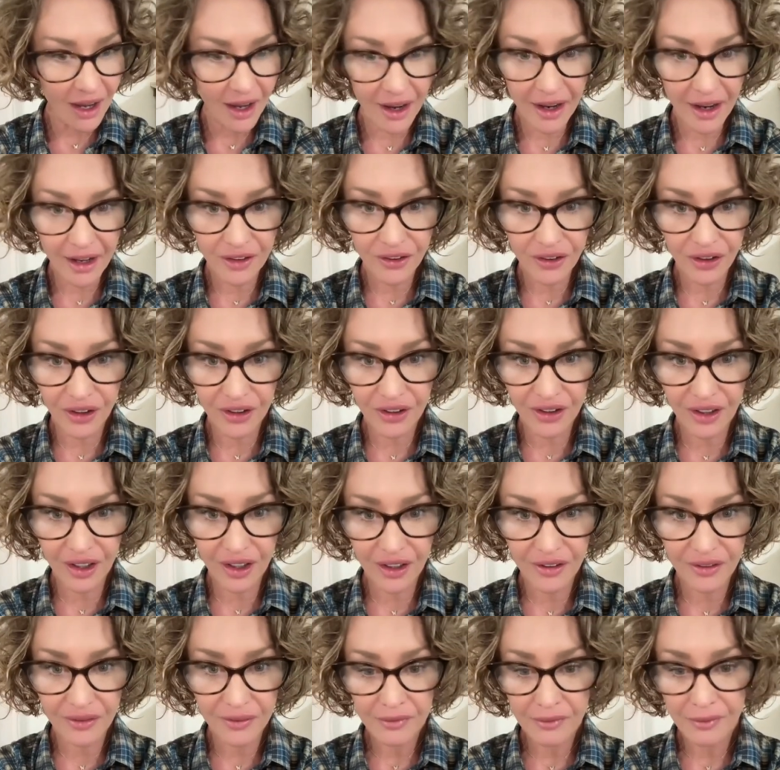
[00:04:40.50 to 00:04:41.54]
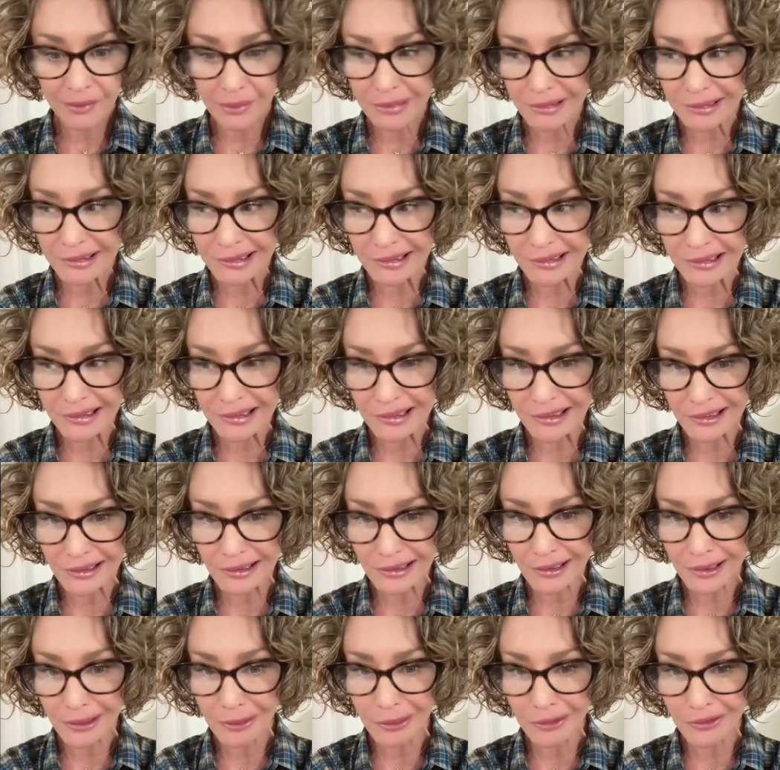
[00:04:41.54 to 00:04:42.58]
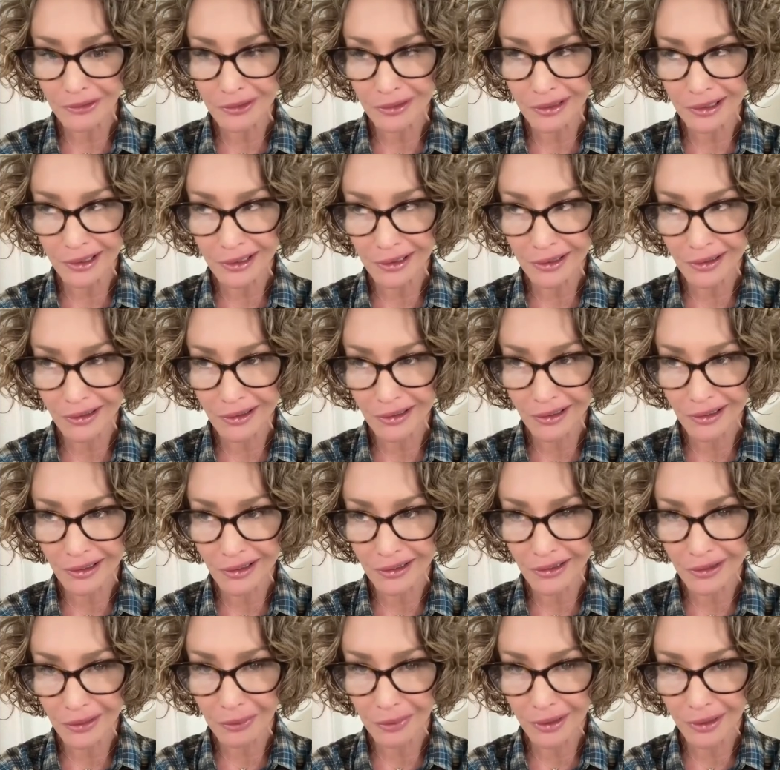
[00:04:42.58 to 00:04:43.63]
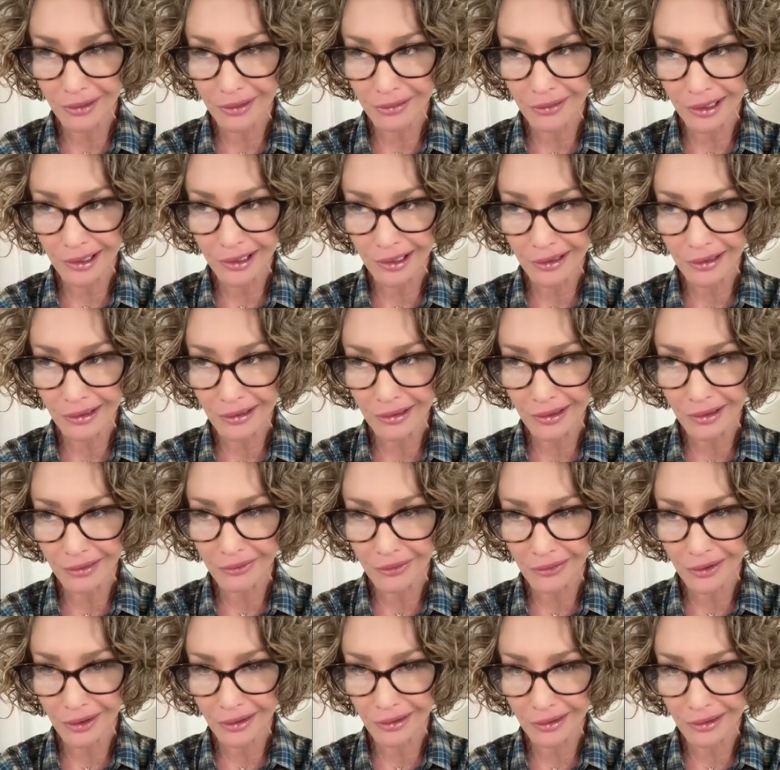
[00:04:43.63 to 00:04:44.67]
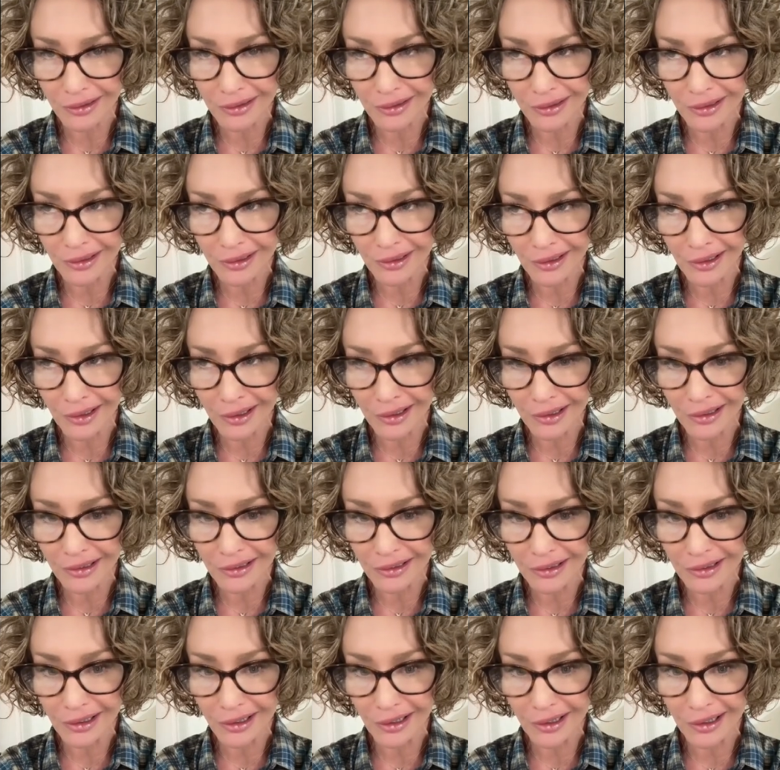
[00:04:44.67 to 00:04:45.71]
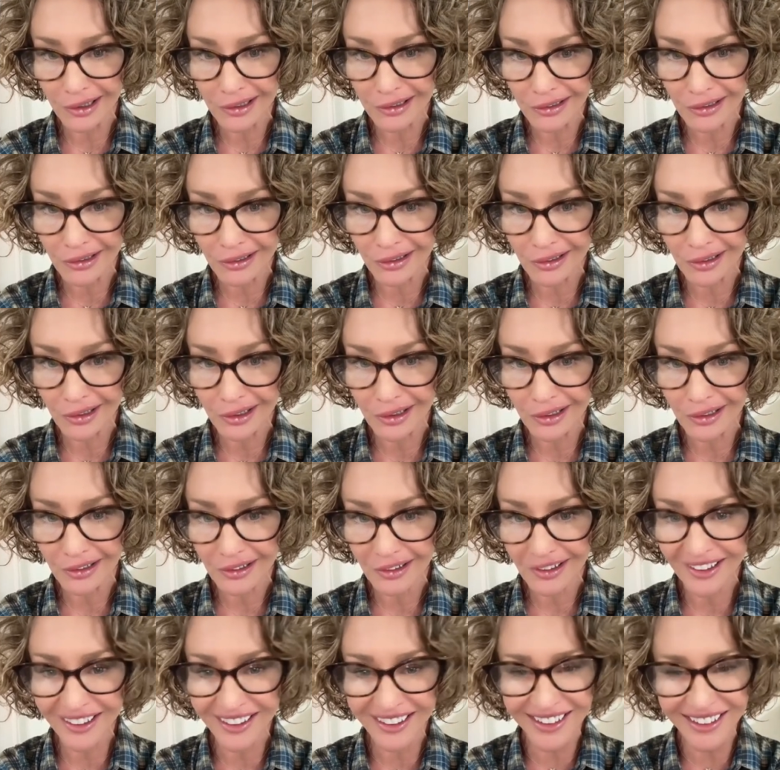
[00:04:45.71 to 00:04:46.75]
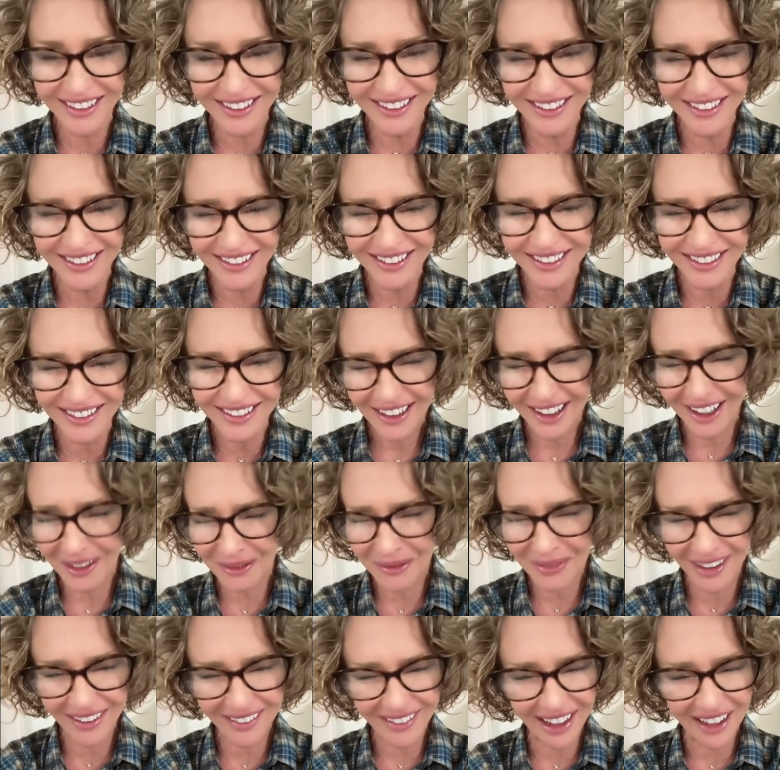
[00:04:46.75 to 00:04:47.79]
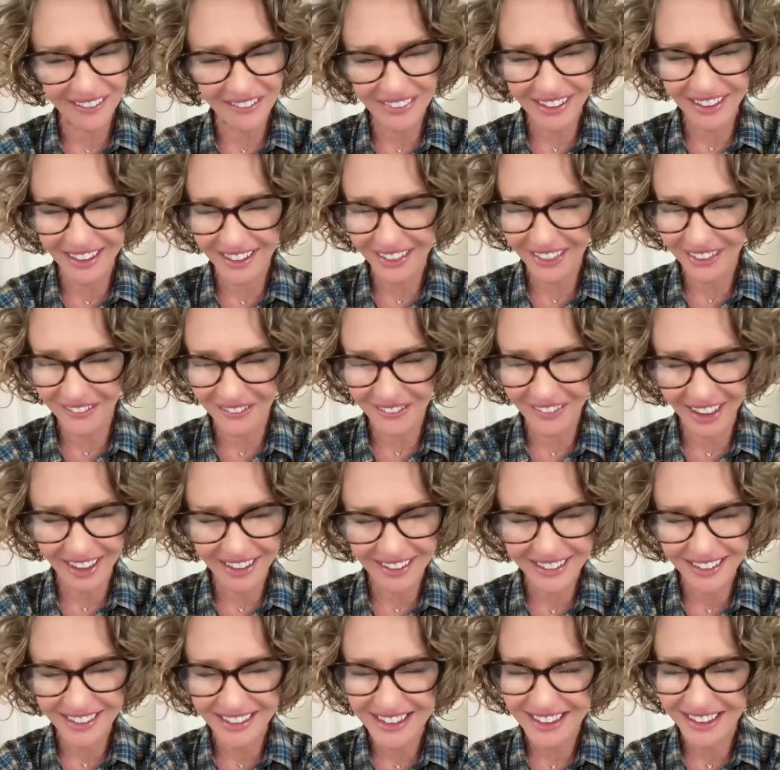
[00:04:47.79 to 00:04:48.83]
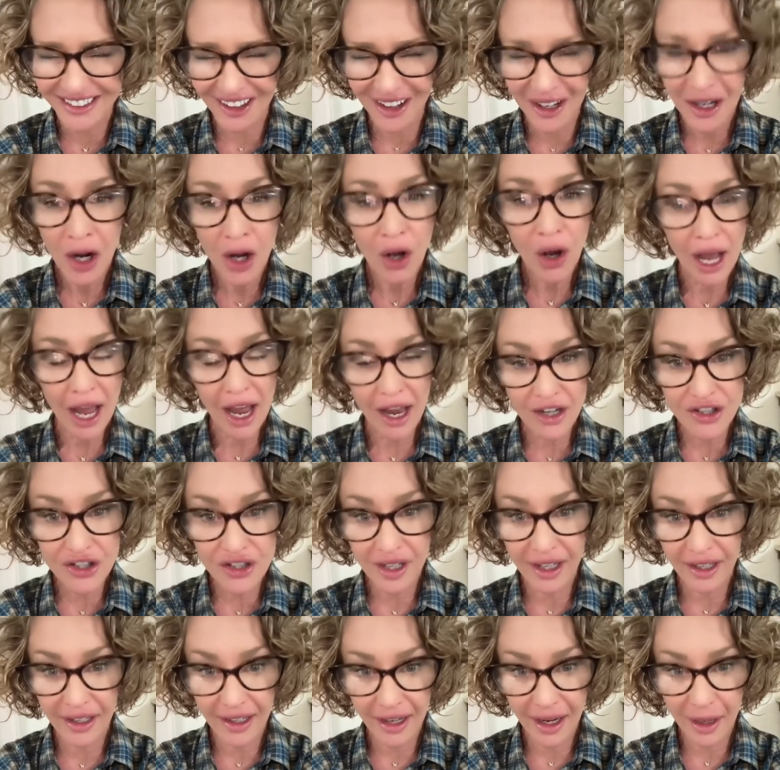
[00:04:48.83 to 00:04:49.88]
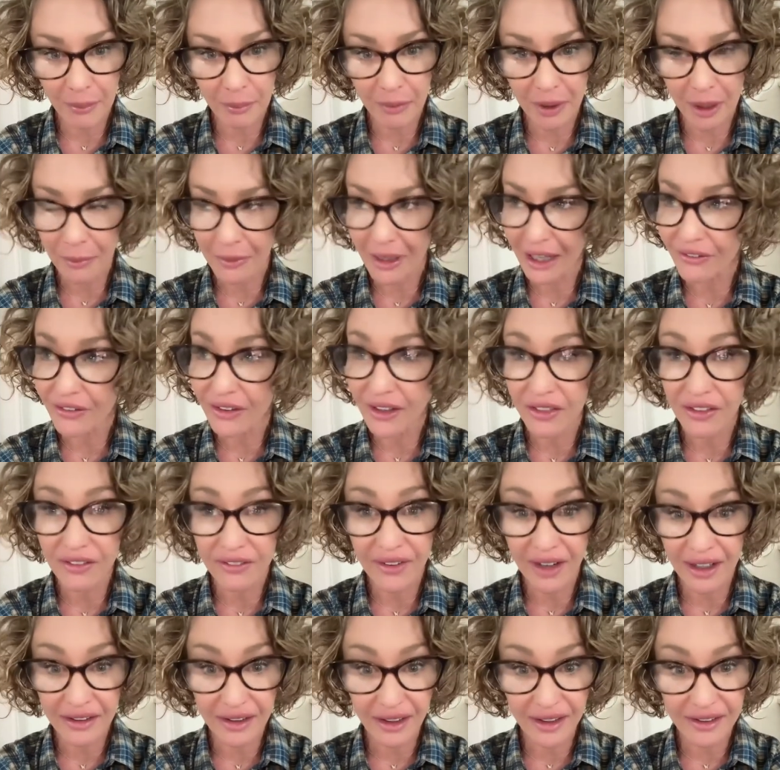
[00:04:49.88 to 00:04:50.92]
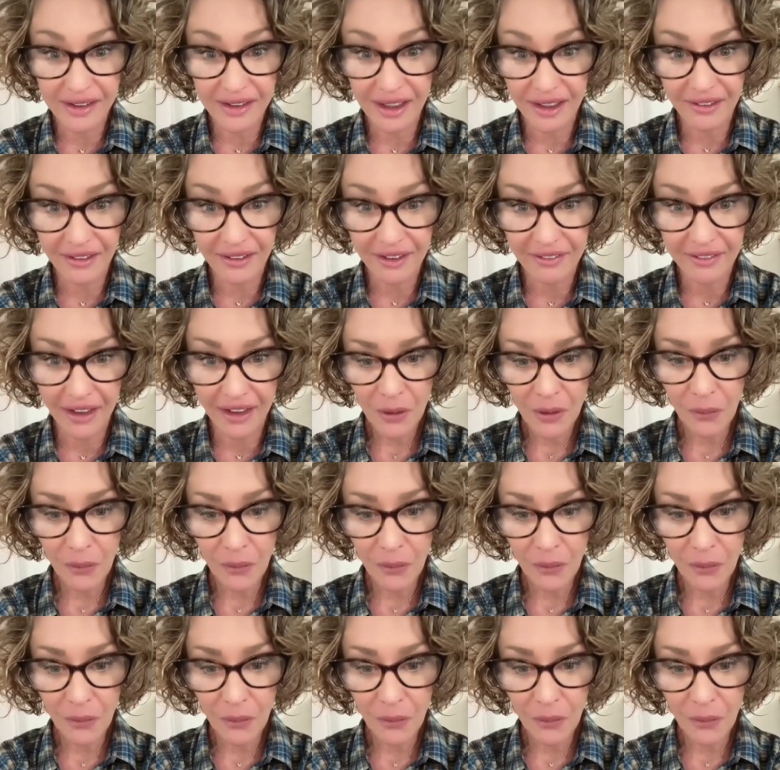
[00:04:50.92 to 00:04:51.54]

Antarctica. But ain't it's a herbivore. Antarctica's a big land of continent ice, ice continent. I'm not laughing at the fact it's not. Actually, I am, but I'm laughing at the fact I said it like that.